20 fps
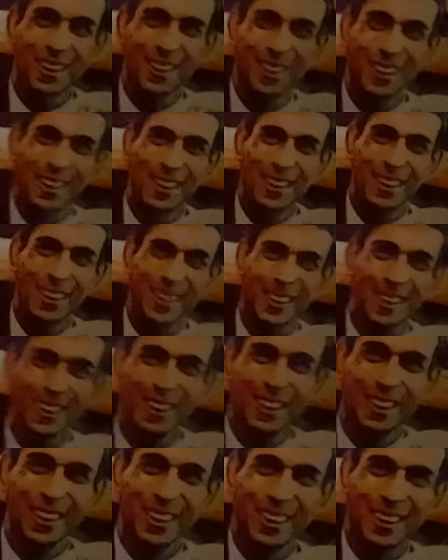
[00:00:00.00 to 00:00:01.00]

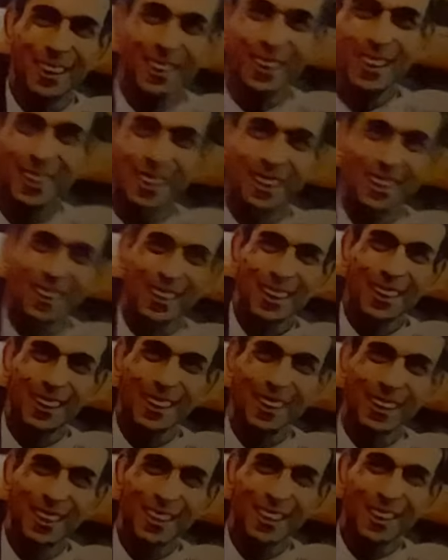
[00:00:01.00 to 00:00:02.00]
corruption. I'll have a
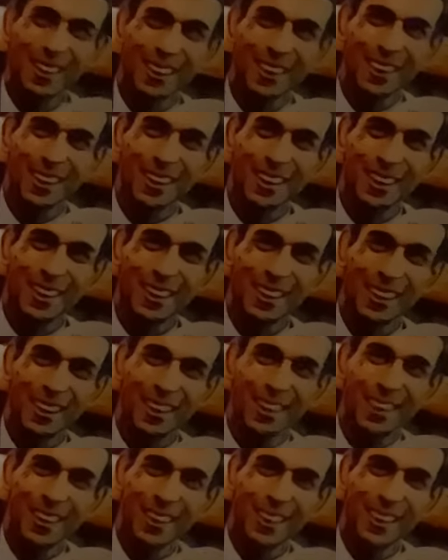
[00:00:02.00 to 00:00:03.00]
pint of that.
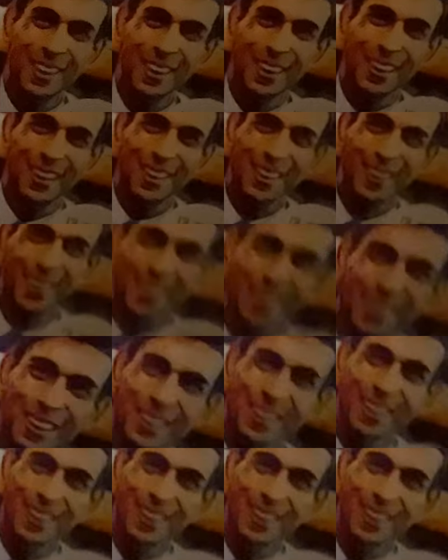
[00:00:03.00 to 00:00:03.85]
The guy's